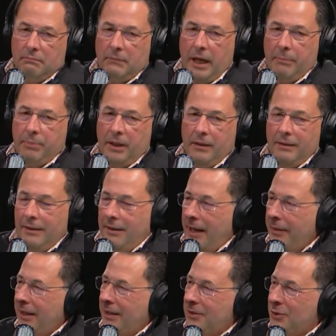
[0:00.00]
Might be.
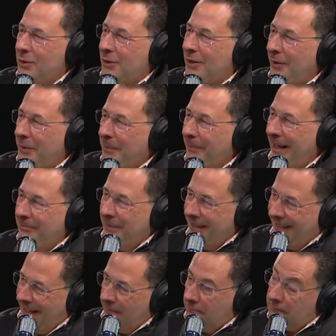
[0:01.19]
I think they should just call it the might be
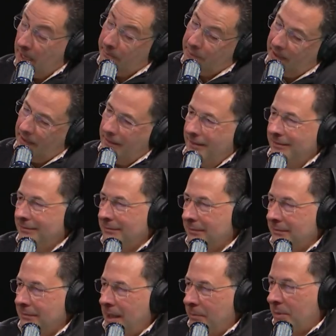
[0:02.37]
game. Might be.
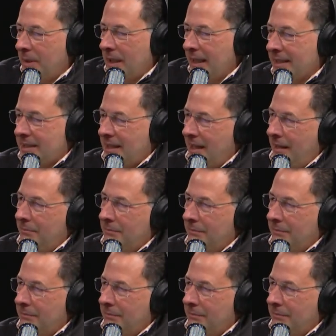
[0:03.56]
Might be my last game.